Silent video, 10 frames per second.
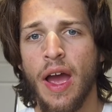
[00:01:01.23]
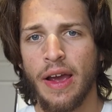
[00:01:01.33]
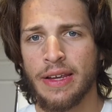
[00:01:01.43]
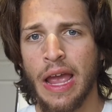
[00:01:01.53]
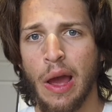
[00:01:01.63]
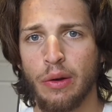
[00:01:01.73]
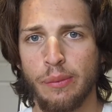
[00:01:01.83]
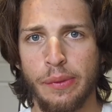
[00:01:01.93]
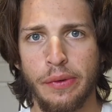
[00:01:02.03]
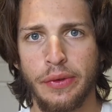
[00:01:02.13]

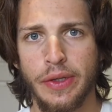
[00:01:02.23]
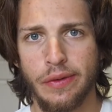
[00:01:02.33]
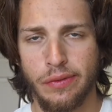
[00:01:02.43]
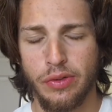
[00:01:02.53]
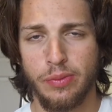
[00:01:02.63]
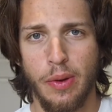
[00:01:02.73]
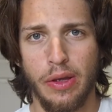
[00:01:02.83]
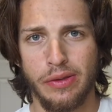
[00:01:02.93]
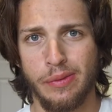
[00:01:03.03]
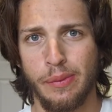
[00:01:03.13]
accountability and
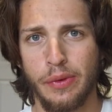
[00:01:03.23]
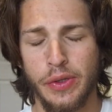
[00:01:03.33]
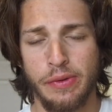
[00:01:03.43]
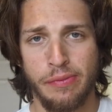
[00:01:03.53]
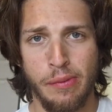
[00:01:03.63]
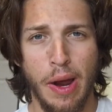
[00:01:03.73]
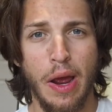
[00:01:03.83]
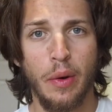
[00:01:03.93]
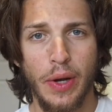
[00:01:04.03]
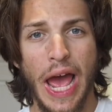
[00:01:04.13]
responsibility for my
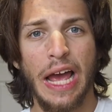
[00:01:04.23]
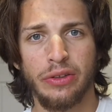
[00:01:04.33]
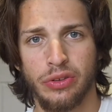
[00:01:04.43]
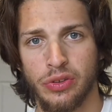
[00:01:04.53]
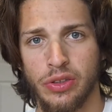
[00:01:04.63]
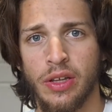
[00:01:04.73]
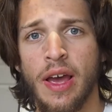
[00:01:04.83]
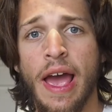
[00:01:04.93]
own actions.